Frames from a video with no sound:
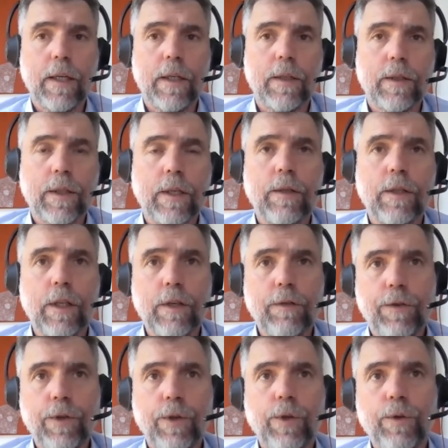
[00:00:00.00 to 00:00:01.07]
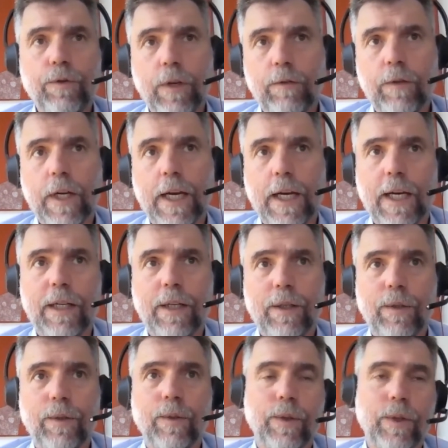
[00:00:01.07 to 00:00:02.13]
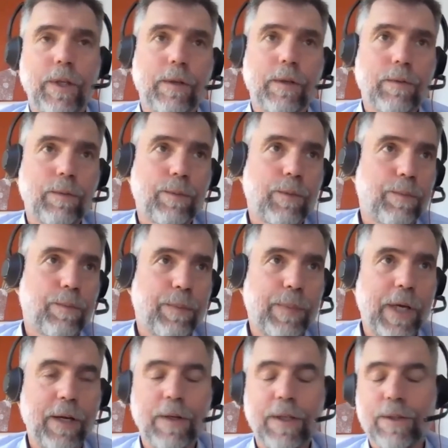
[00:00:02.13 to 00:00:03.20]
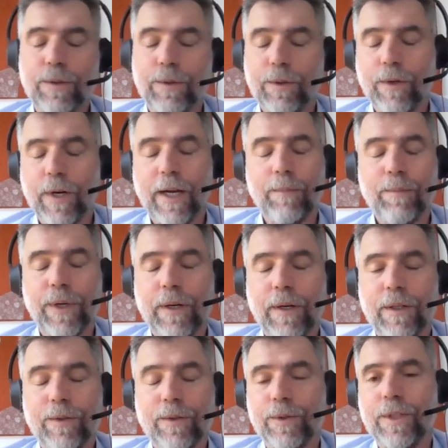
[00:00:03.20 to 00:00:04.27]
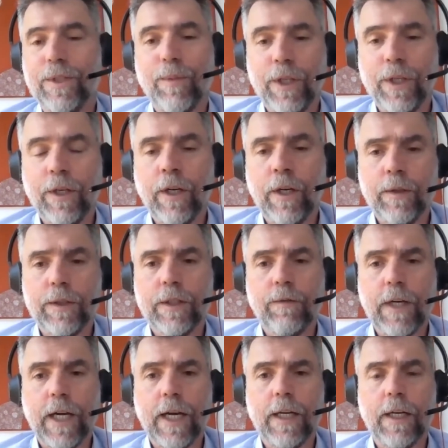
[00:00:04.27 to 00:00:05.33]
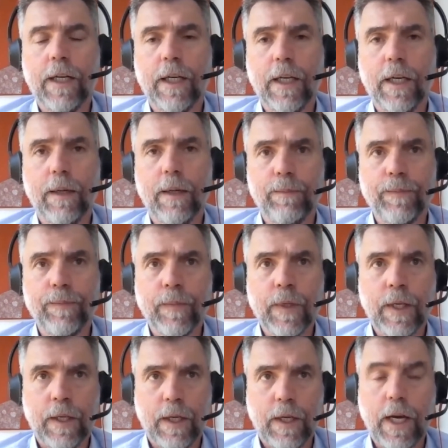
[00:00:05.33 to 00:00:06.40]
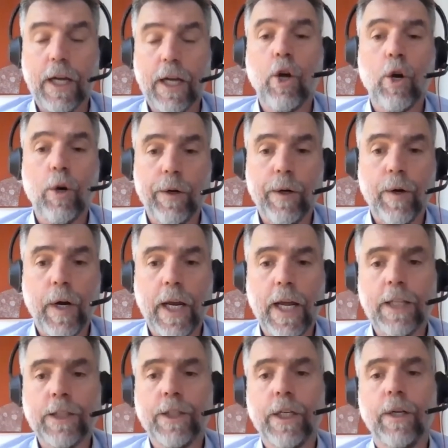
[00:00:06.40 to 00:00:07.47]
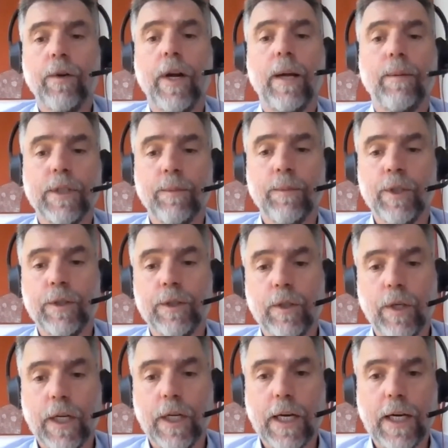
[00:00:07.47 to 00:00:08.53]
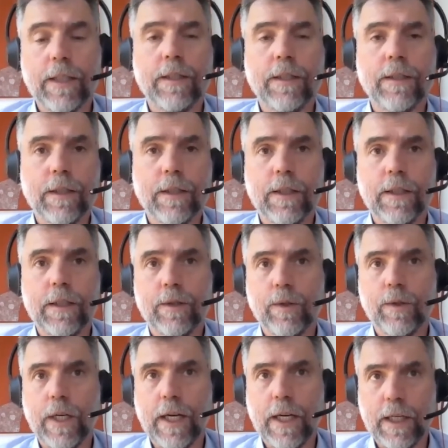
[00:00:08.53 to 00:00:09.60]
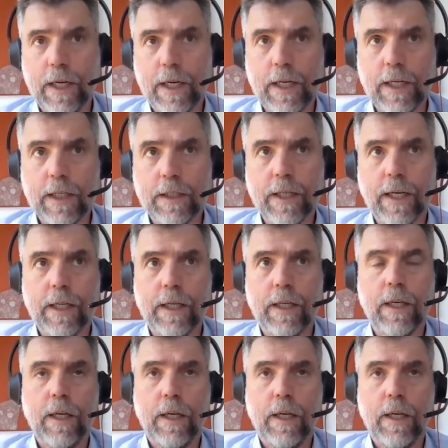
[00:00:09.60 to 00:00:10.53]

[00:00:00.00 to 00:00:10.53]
So if you've ever had, or your parents or grandparents or someone you know has ever had a coronary angiogram, someone who's got heart disease or had a heart attack,